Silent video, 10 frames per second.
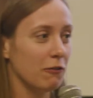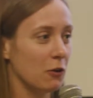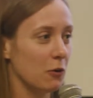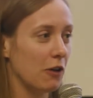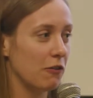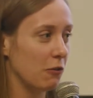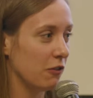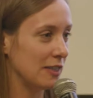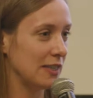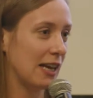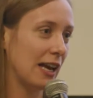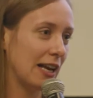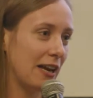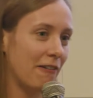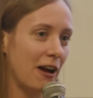if you're if you're fancying a
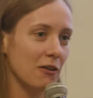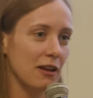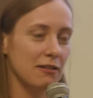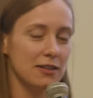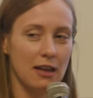clear out and